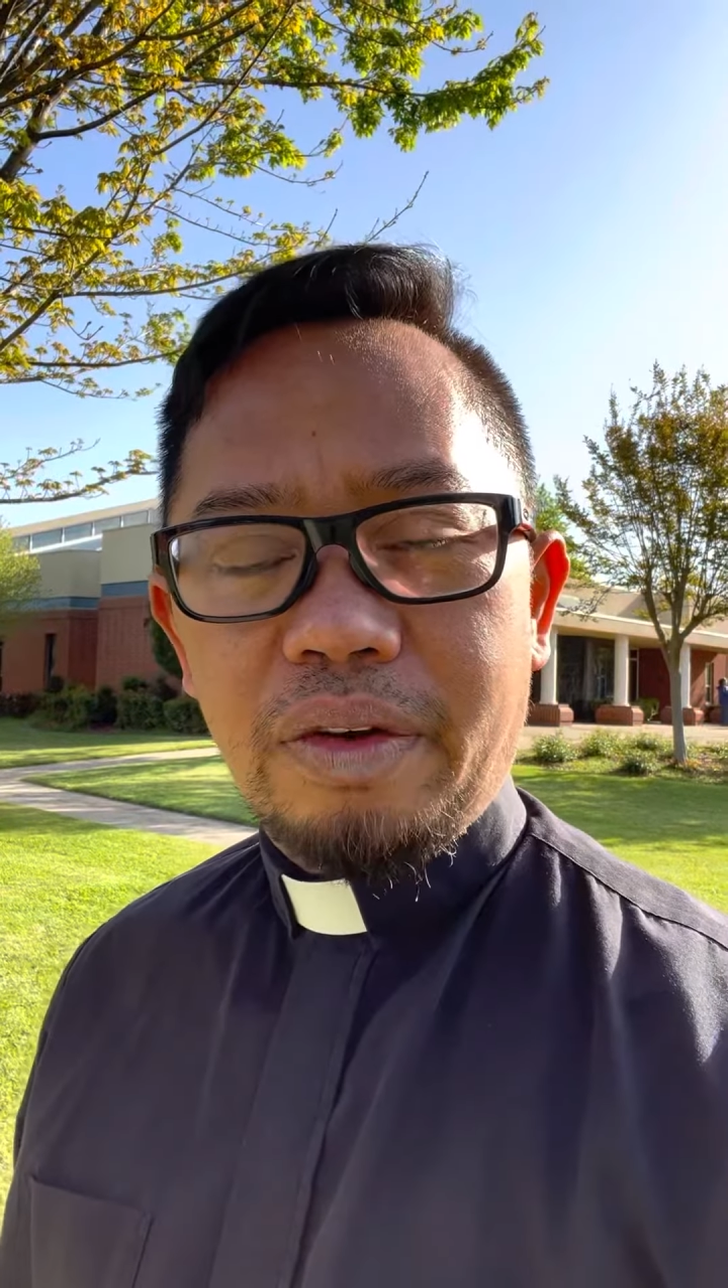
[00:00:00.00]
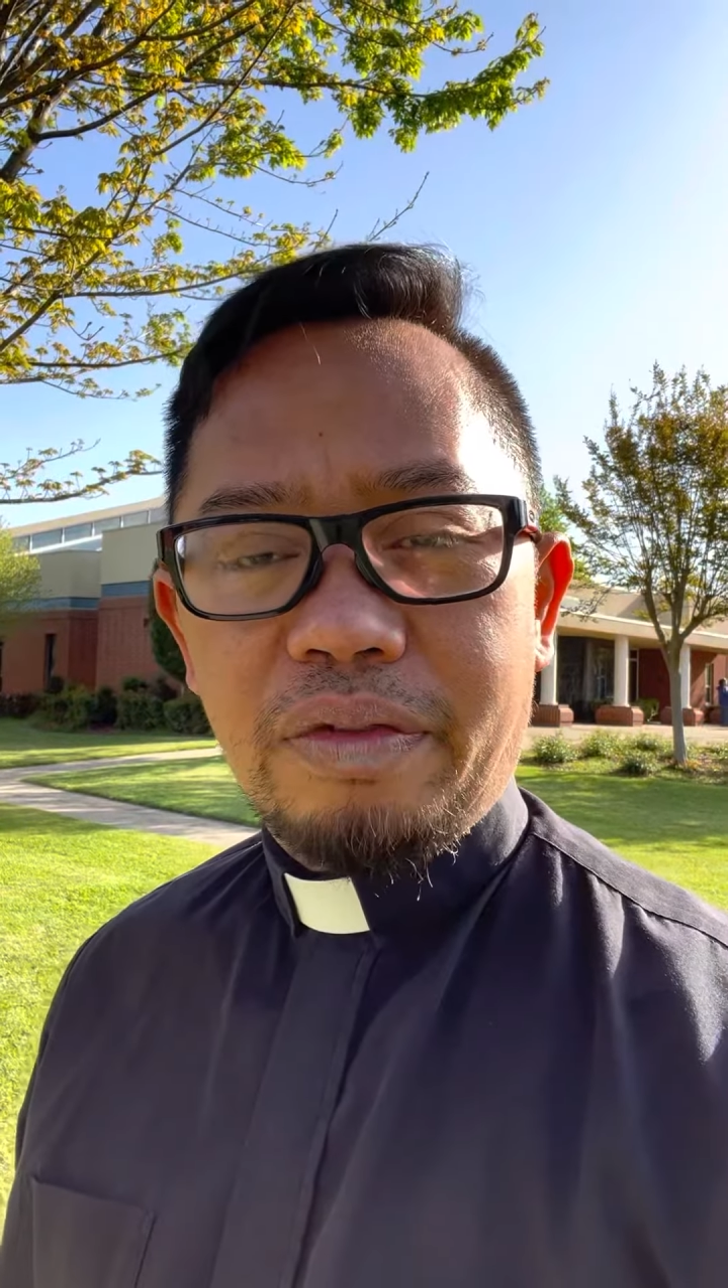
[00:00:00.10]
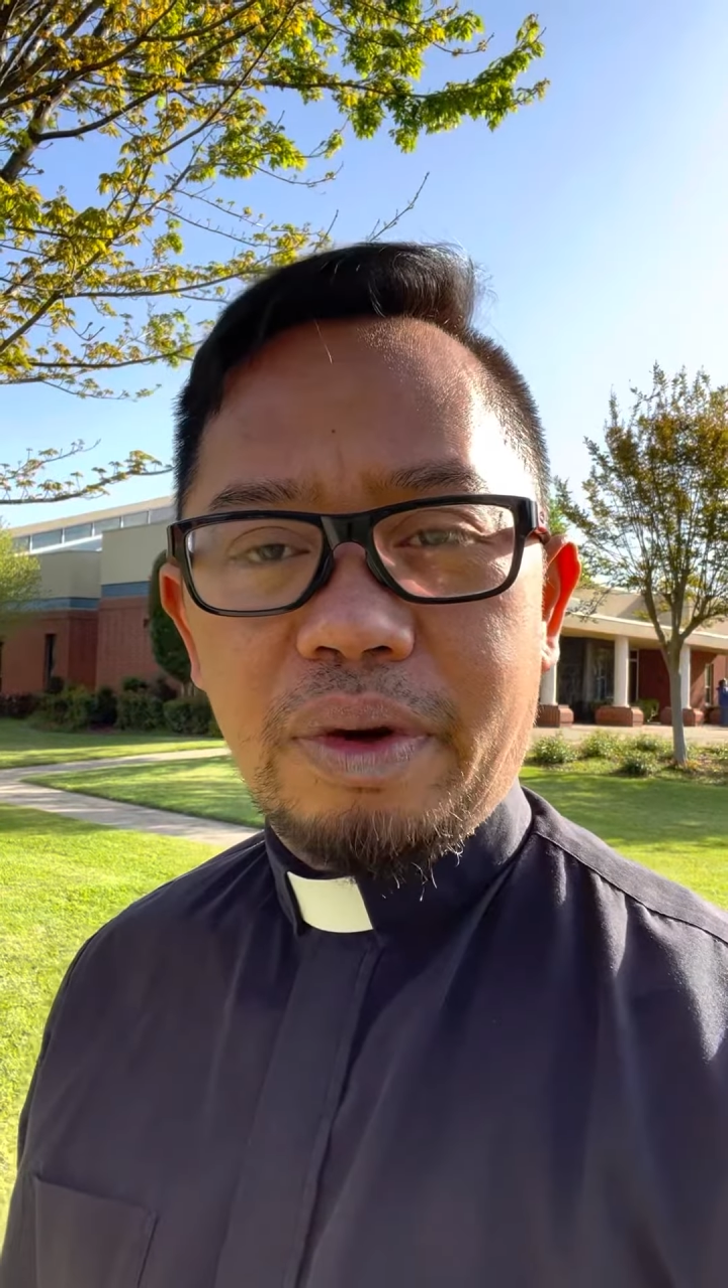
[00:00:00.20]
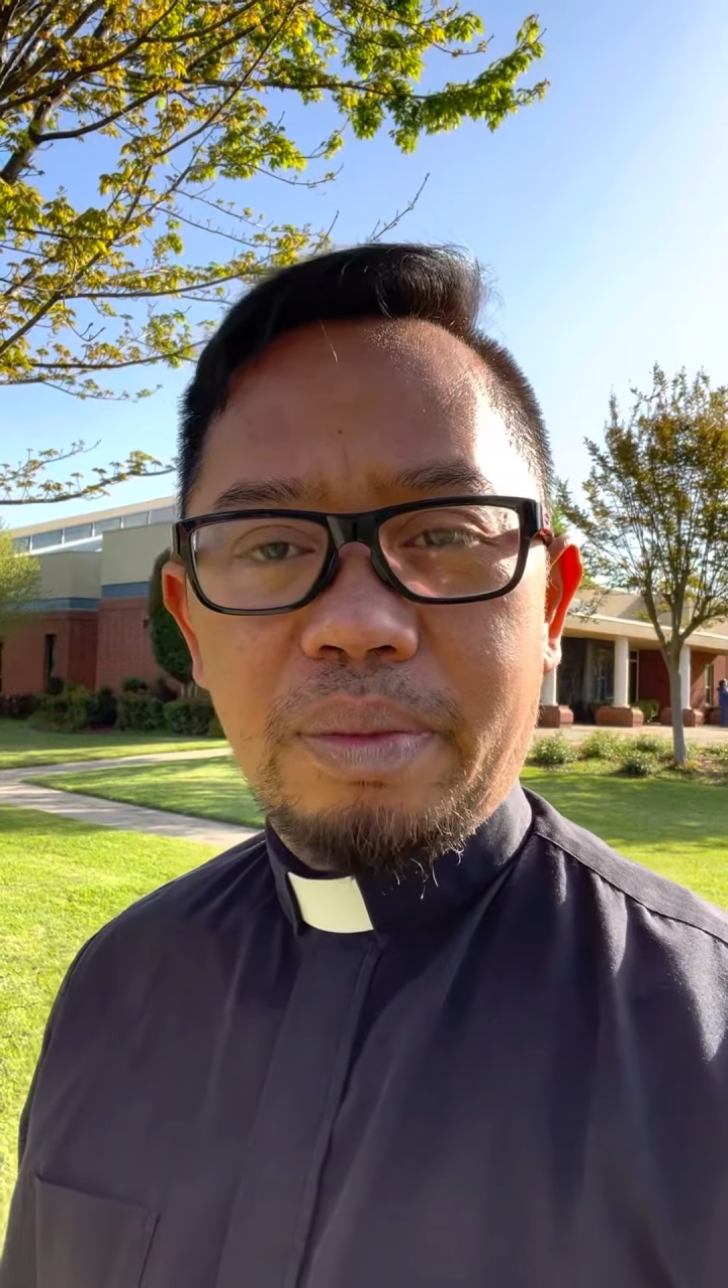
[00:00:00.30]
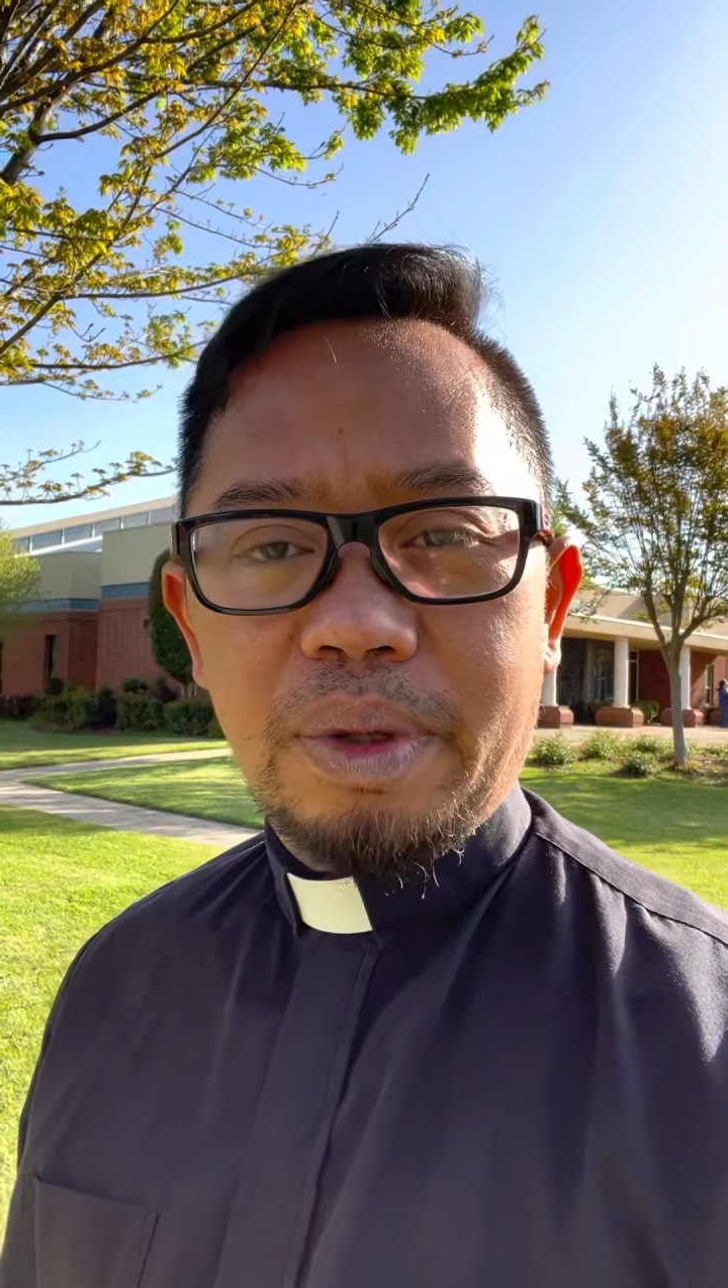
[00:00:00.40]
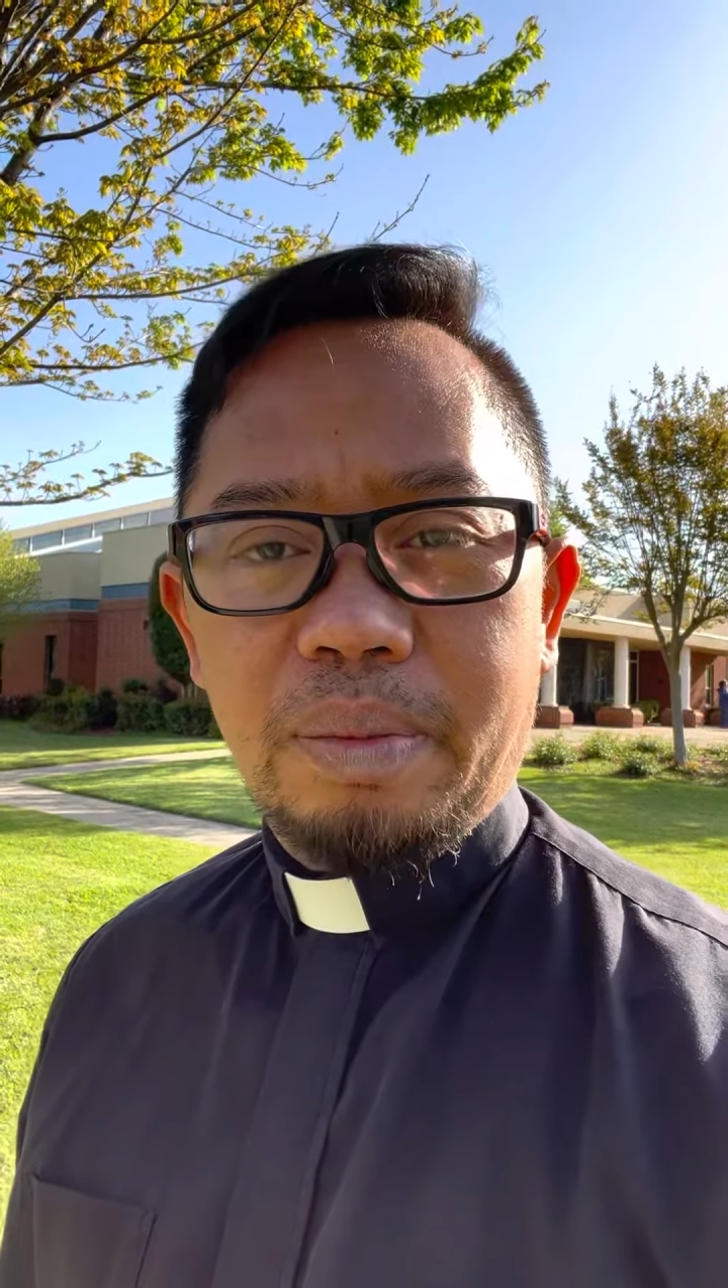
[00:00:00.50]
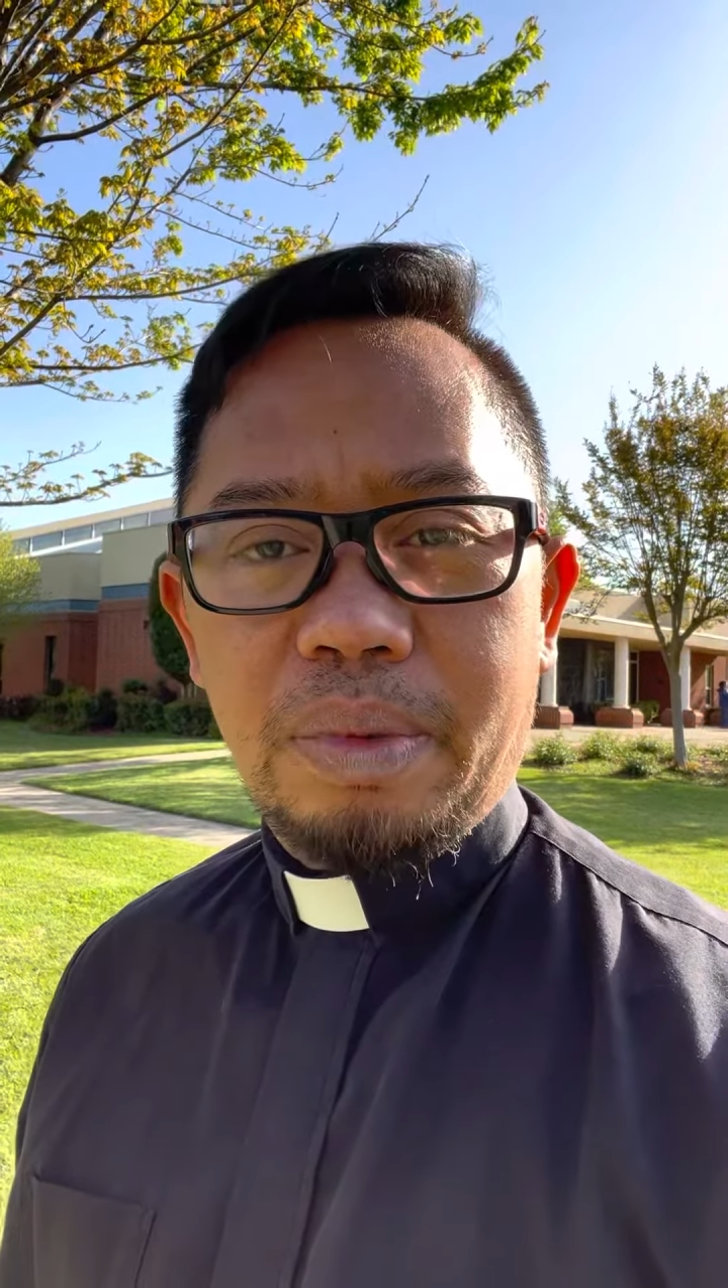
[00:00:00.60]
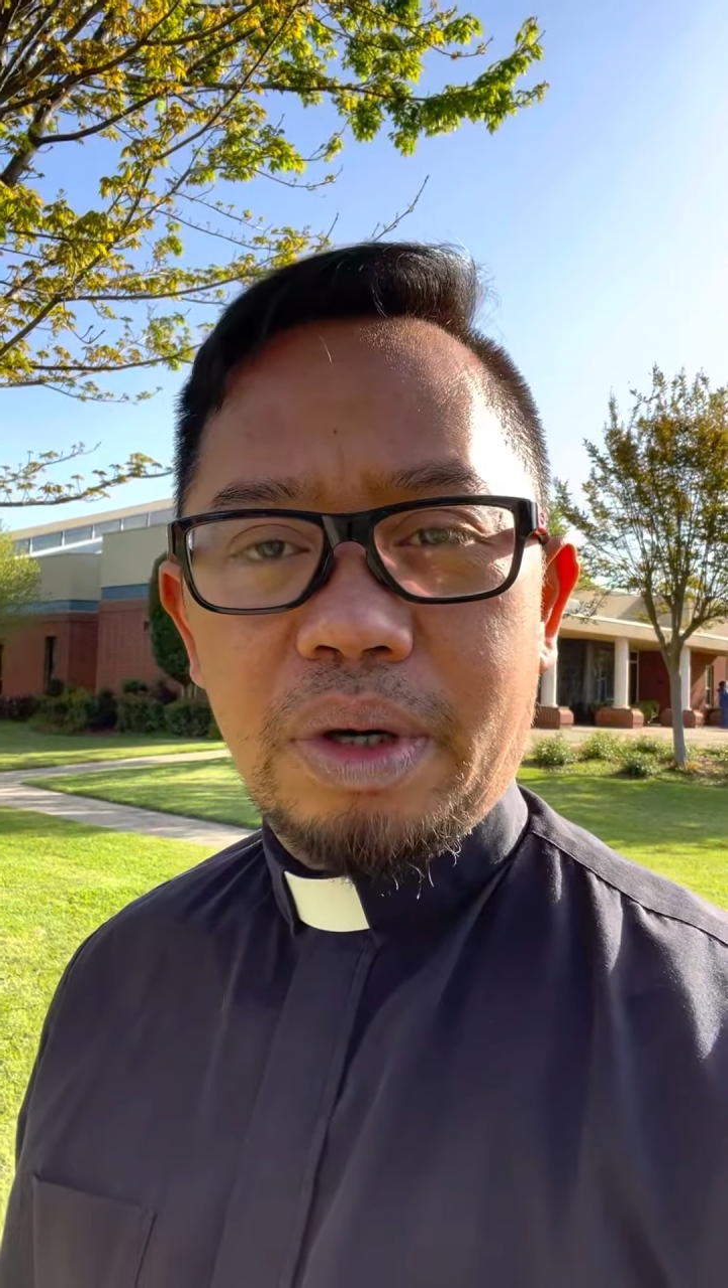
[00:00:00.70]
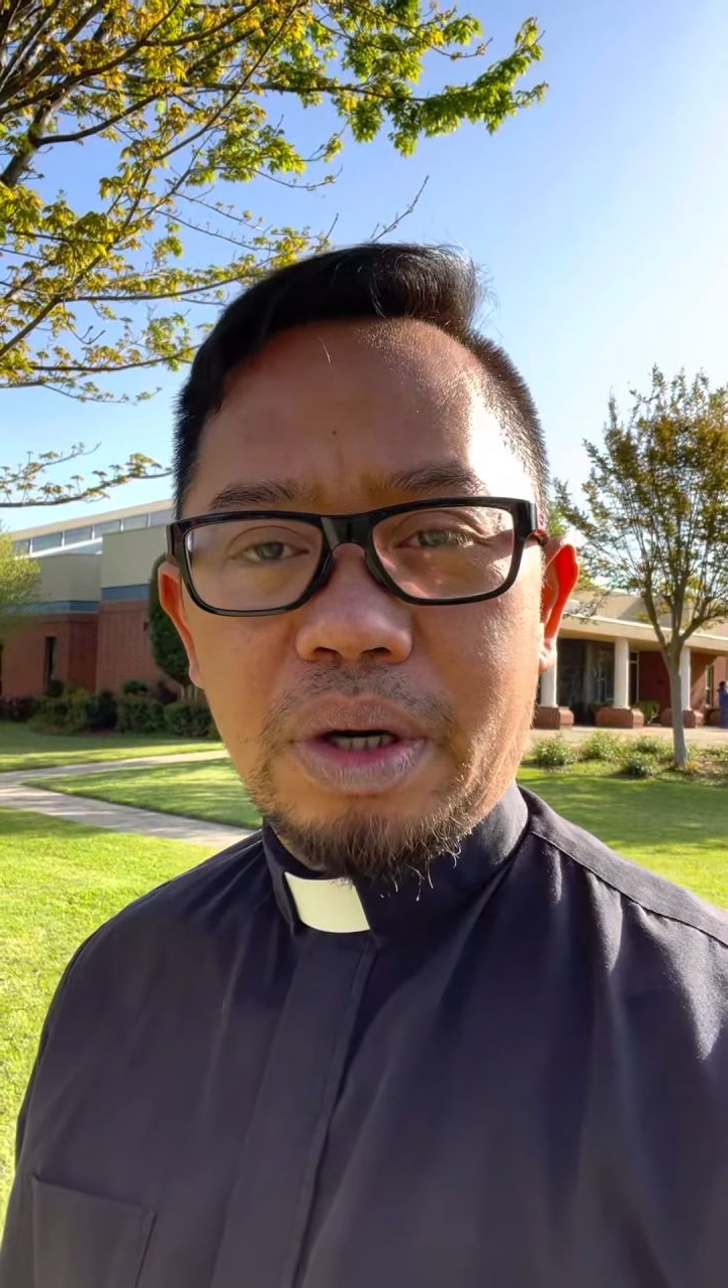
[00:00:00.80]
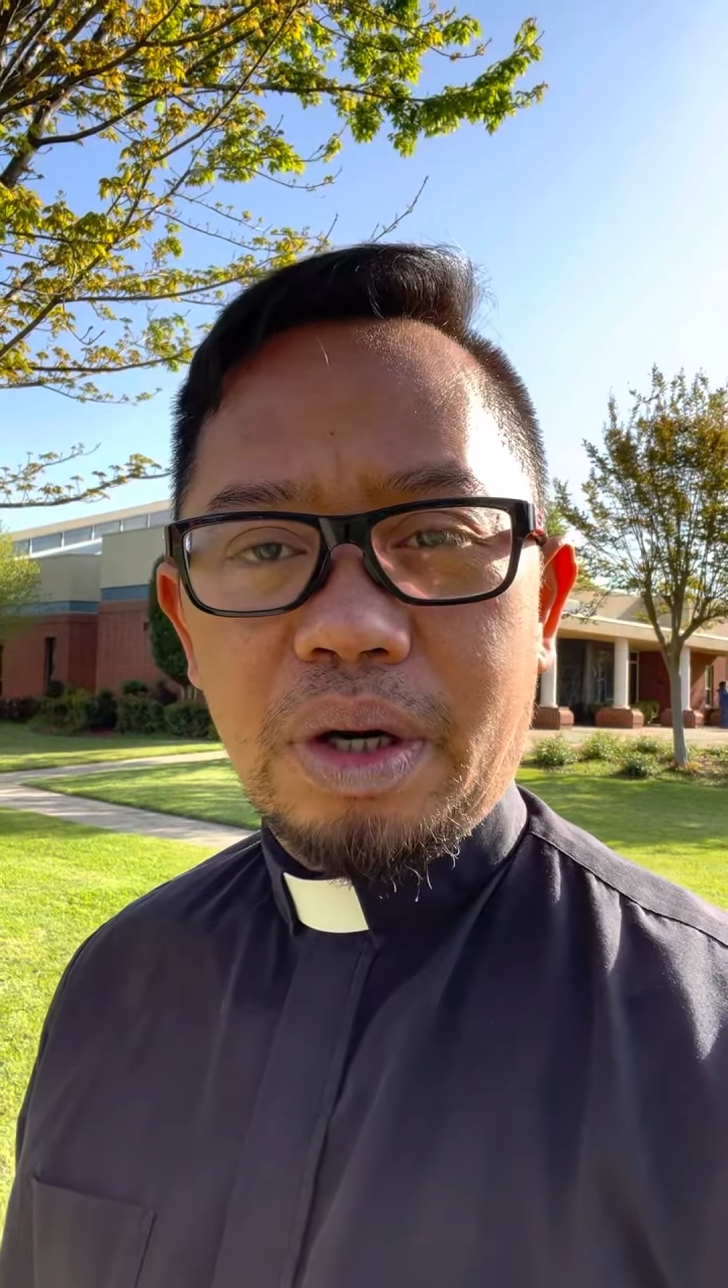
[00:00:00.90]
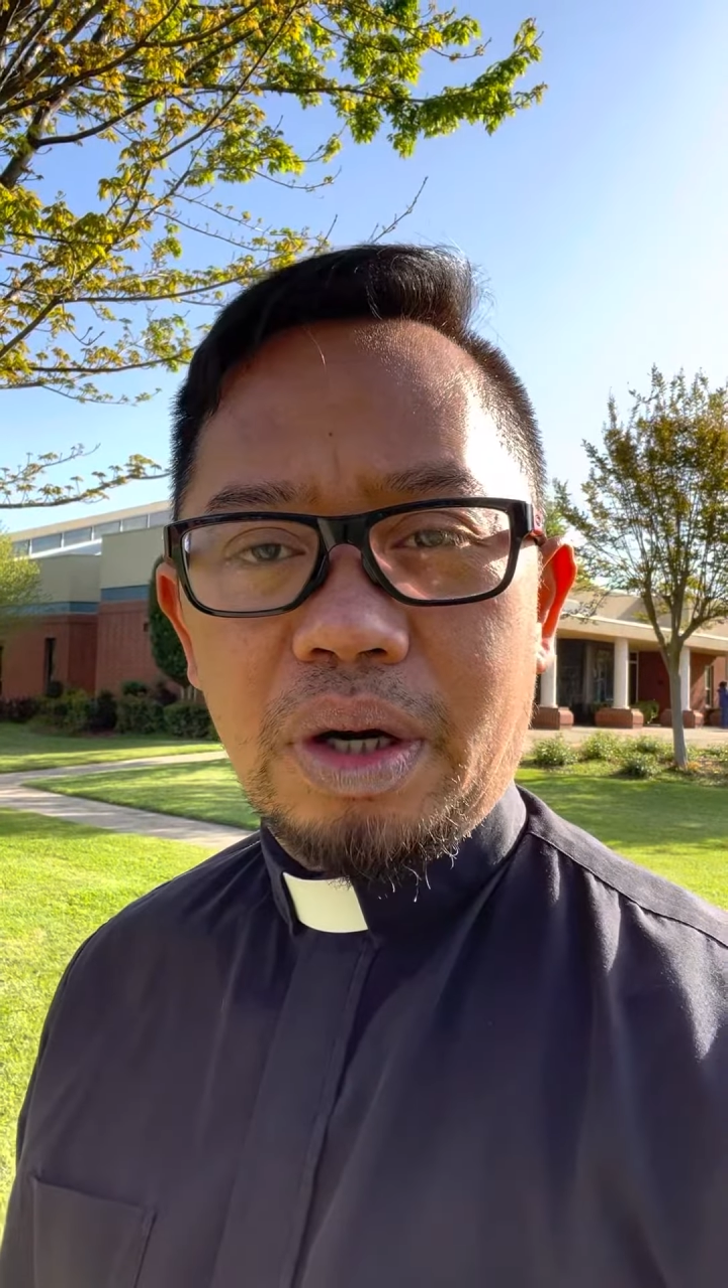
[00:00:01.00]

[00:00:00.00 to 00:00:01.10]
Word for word: from the book